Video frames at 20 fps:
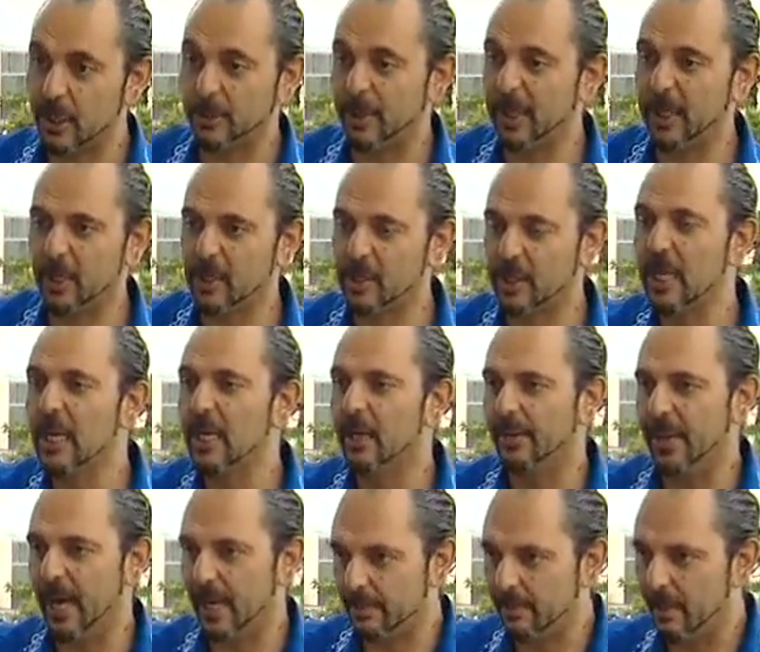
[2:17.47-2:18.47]
It's because
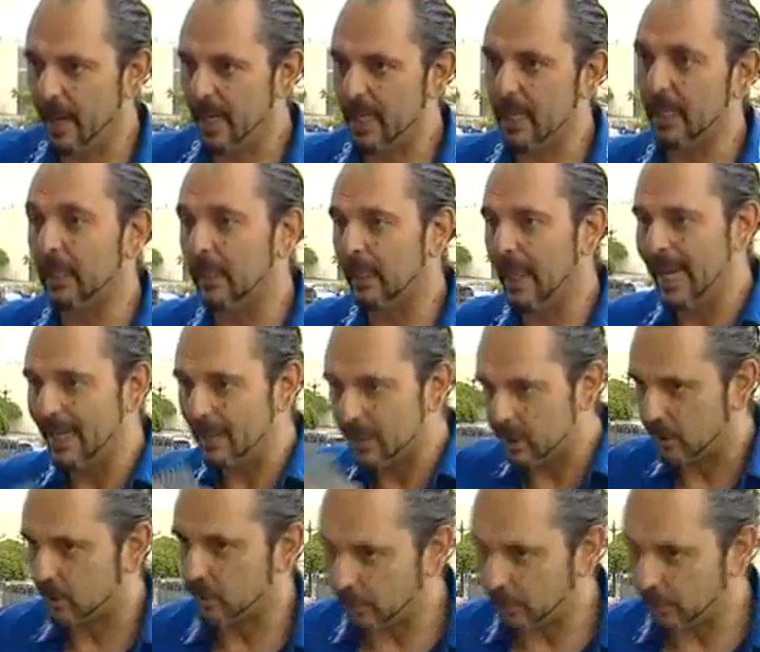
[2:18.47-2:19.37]
that money lent